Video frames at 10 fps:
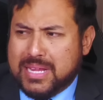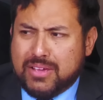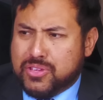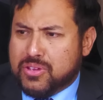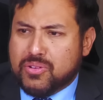Now
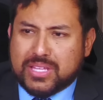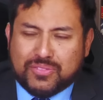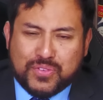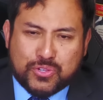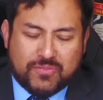you can go get
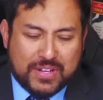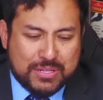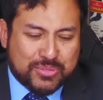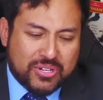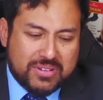the future
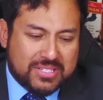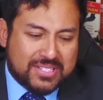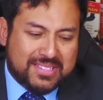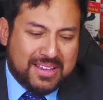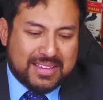volumes that are in
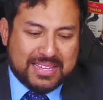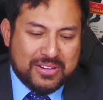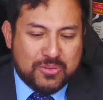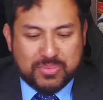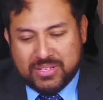stock and
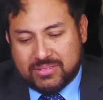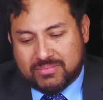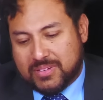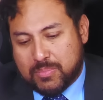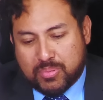hope they'll
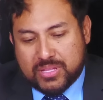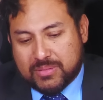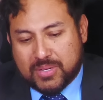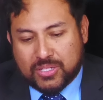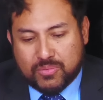reprint
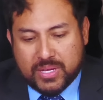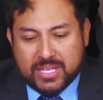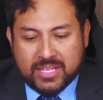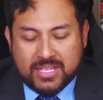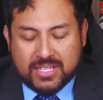them all the
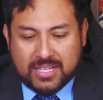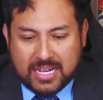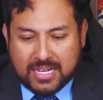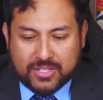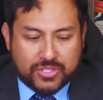way
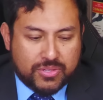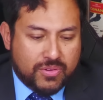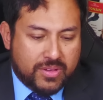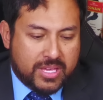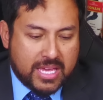uh, until
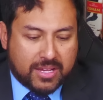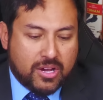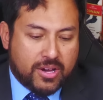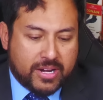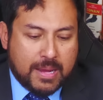you get
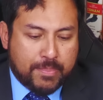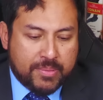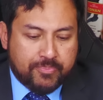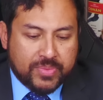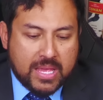caught up.
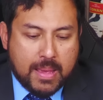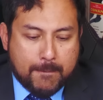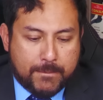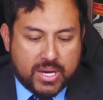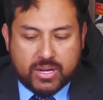
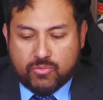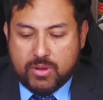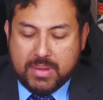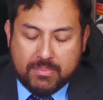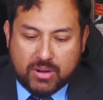But
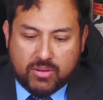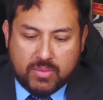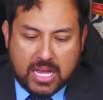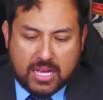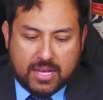remember,
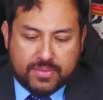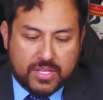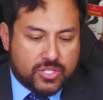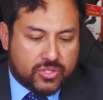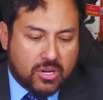uh,
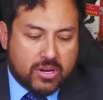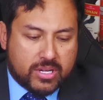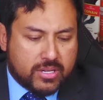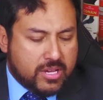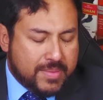these
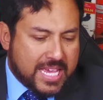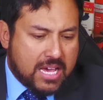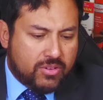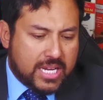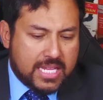start coming
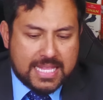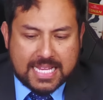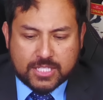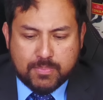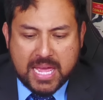out
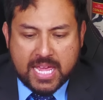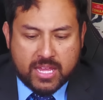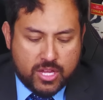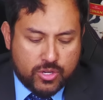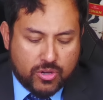next
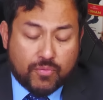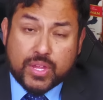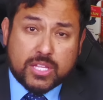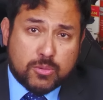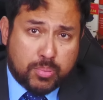May. Don't
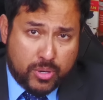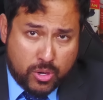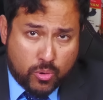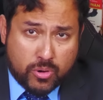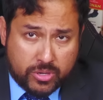forget to
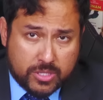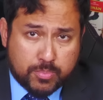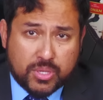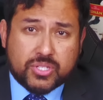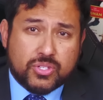pre-order these
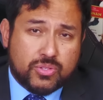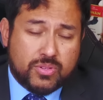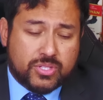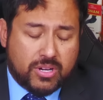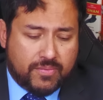books as soon
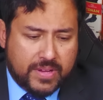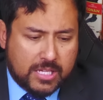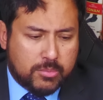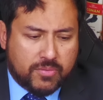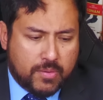as they're
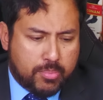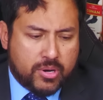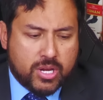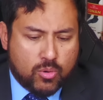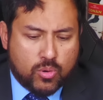available for
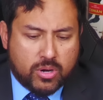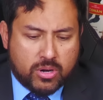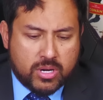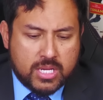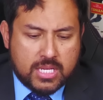pre-order.